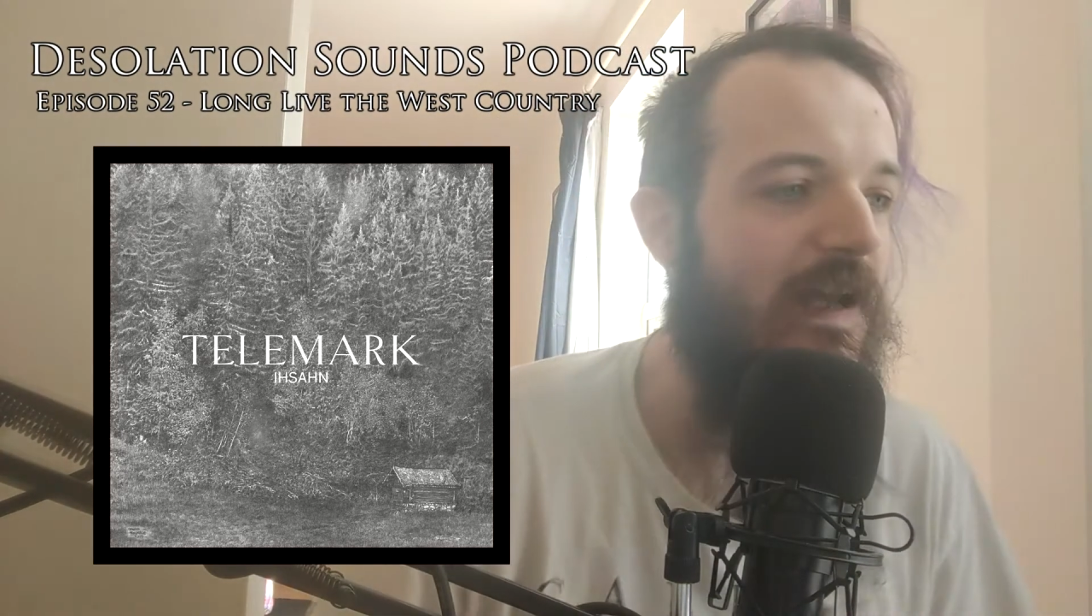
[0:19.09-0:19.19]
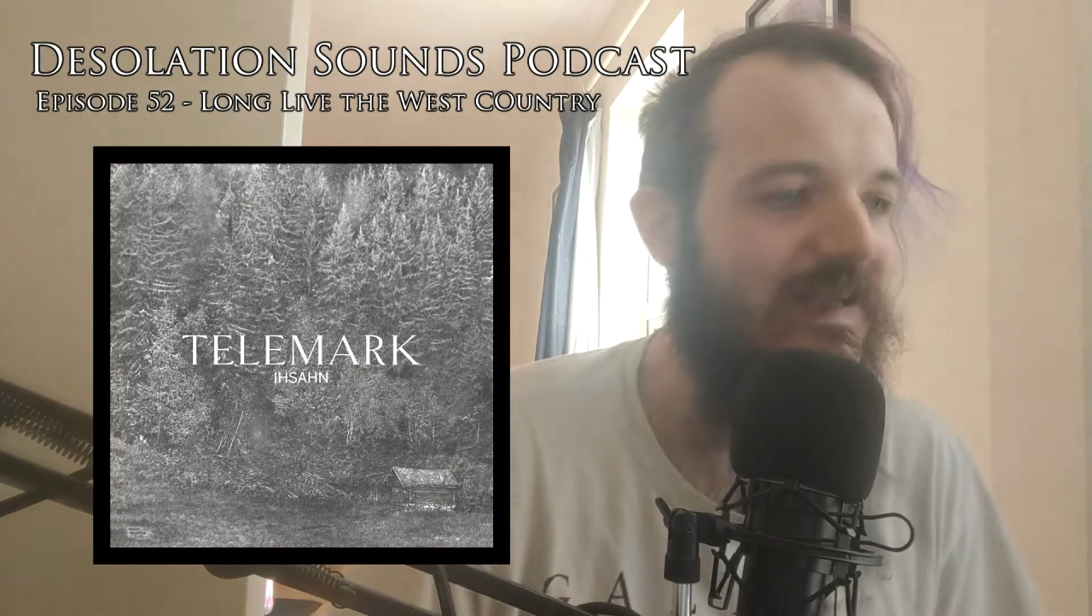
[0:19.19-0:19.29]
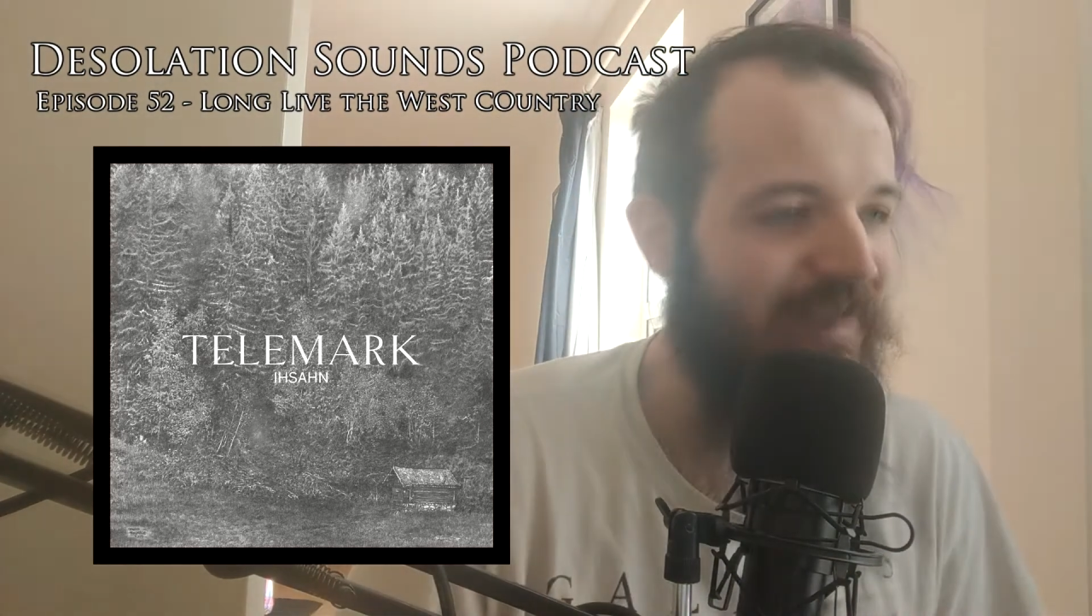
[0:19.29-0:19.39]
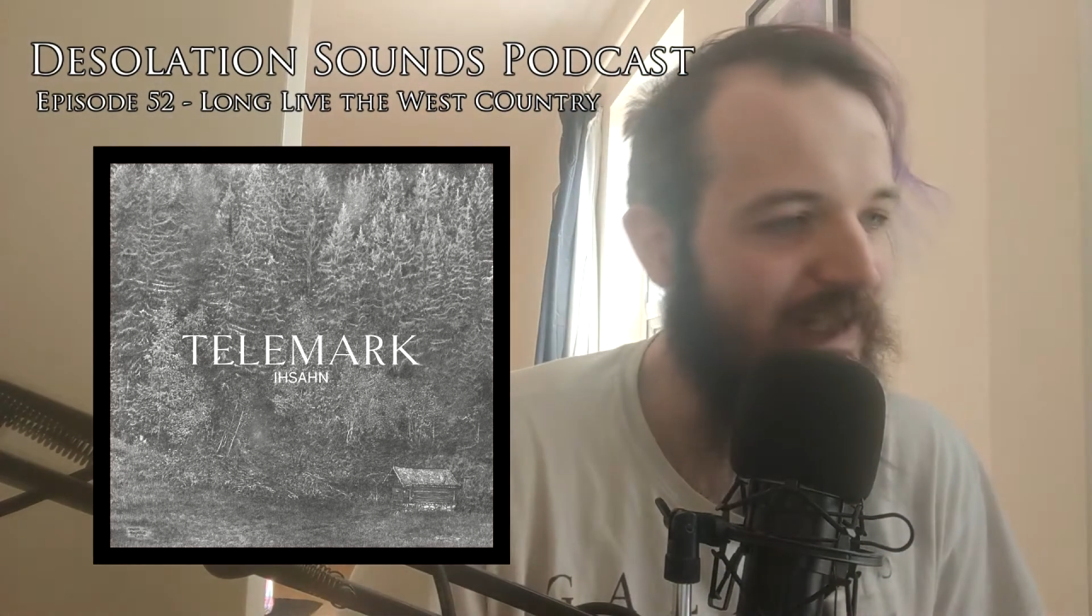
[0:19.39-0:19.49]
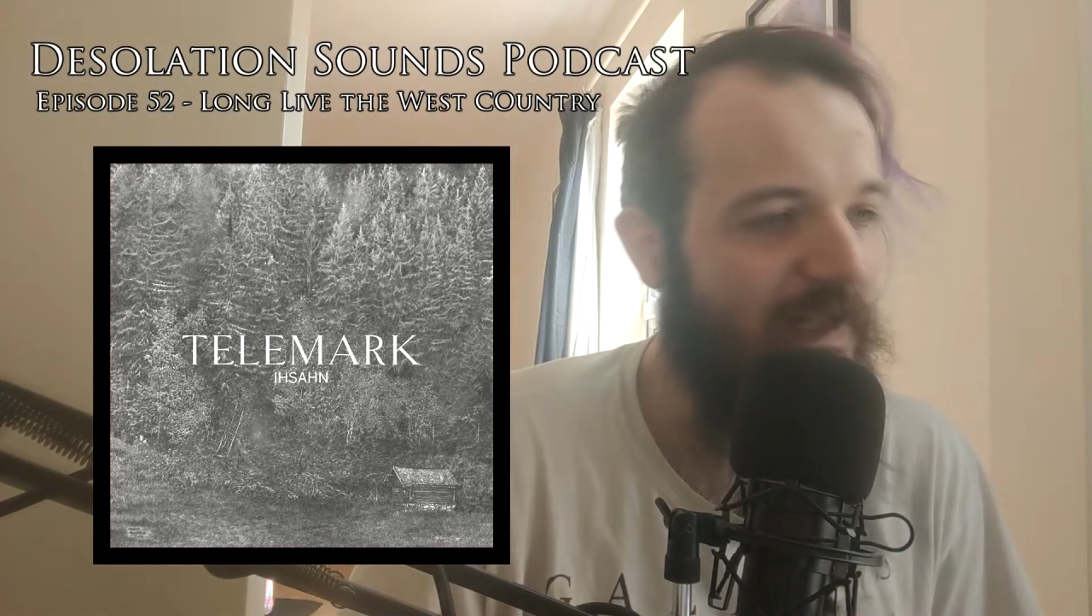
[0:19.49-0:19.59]

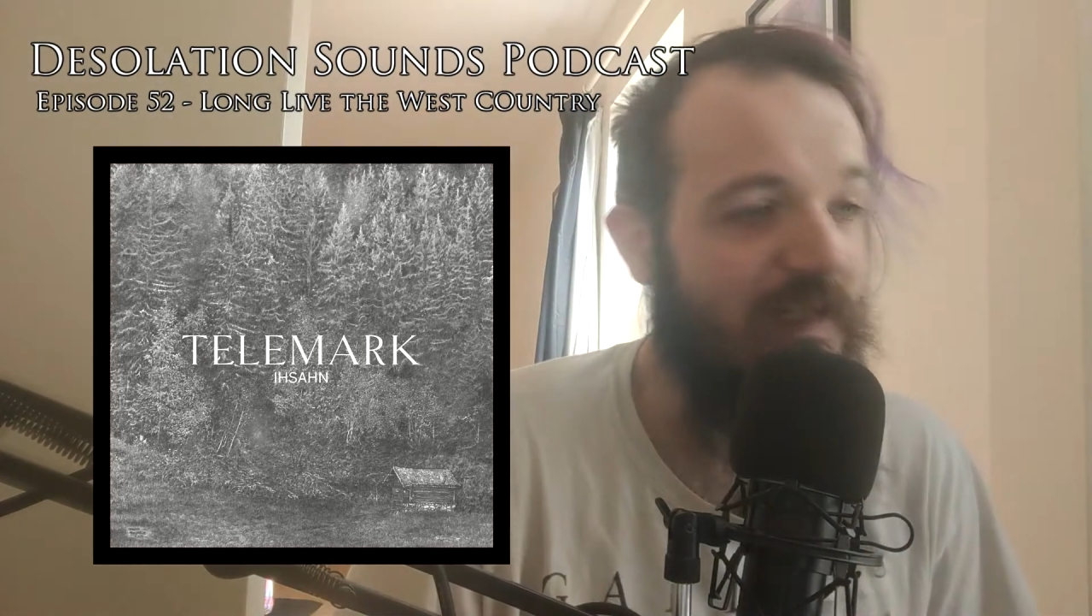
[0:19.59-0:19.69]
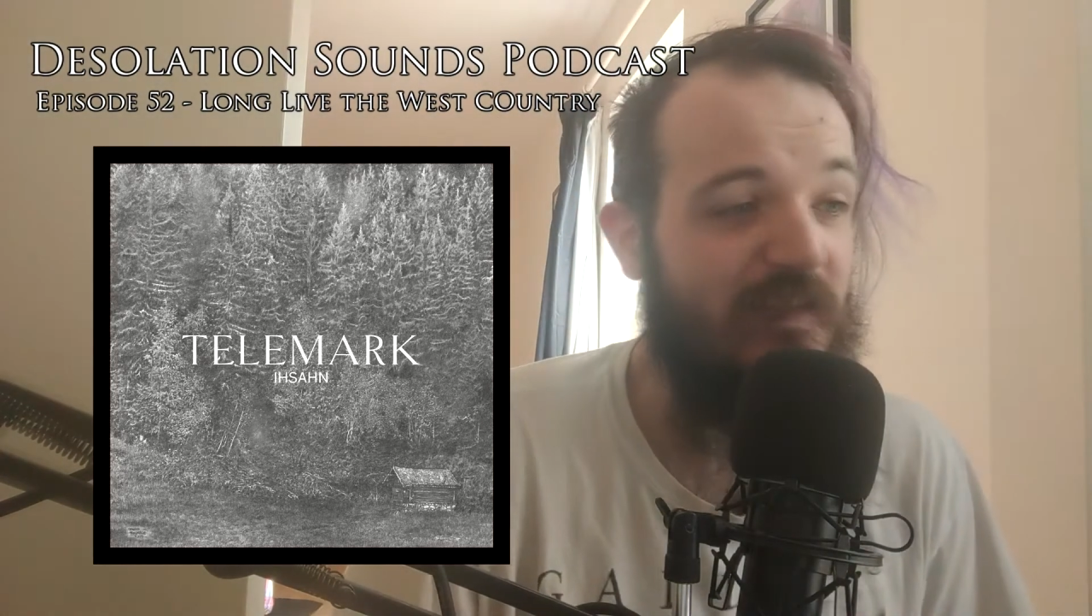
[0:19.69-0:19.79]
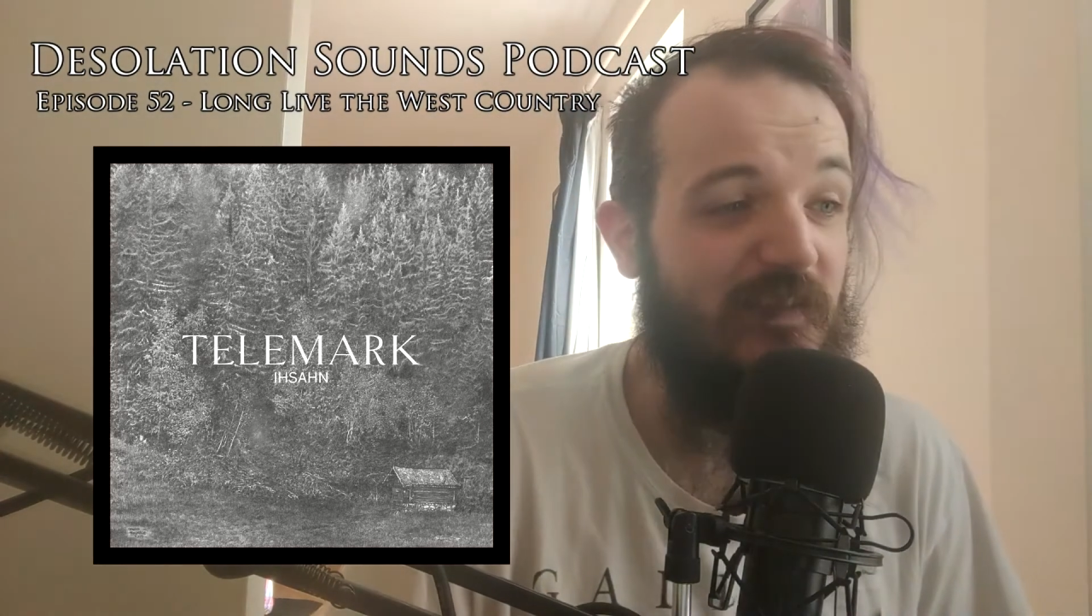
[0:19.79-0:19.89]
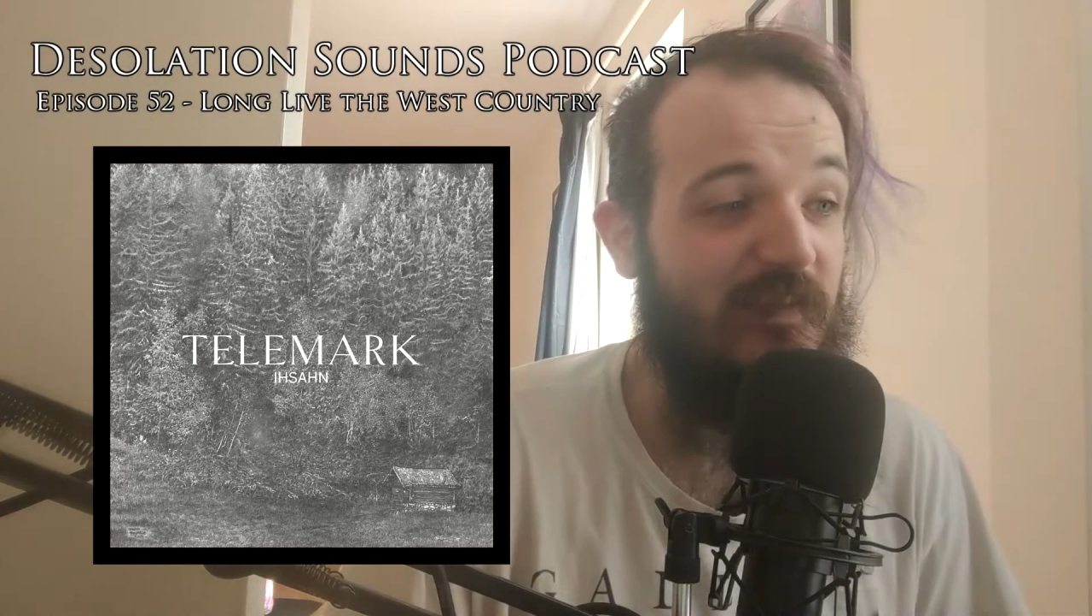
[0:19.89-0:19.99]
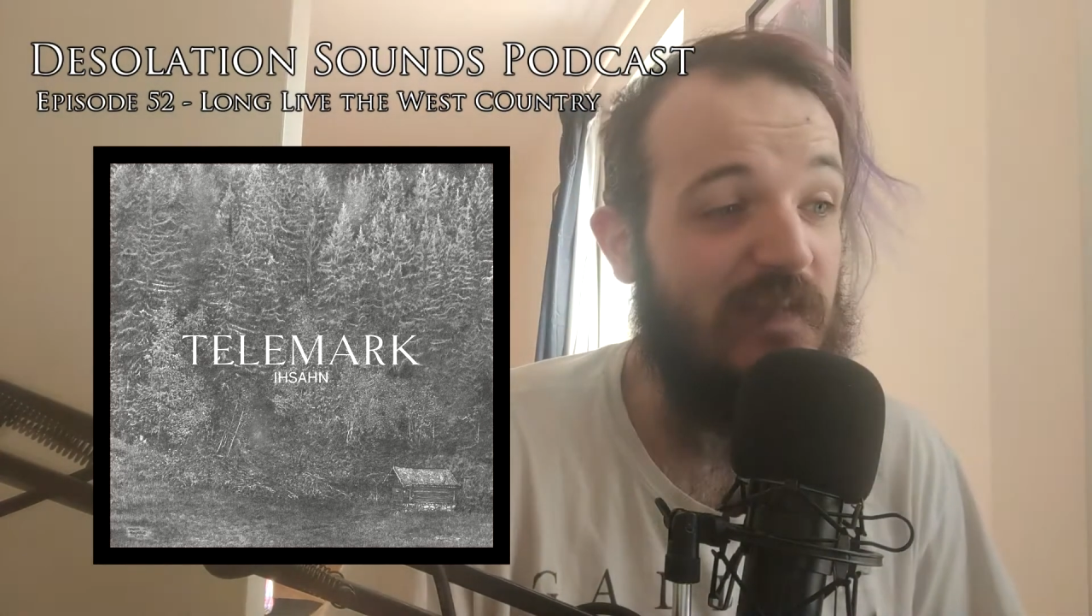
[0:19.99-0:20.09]
Technically, this is his